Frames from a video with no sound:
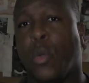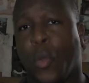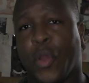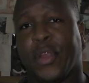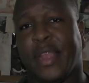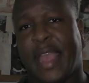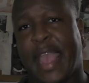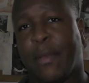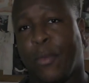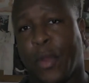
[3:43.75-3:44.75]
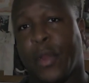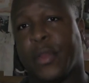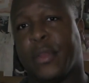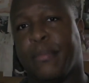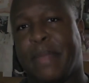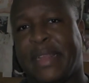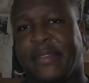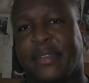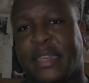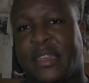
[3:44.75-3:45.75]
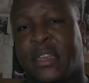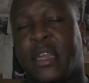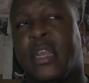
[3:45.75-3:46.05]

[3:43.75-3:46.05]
work at work, basically.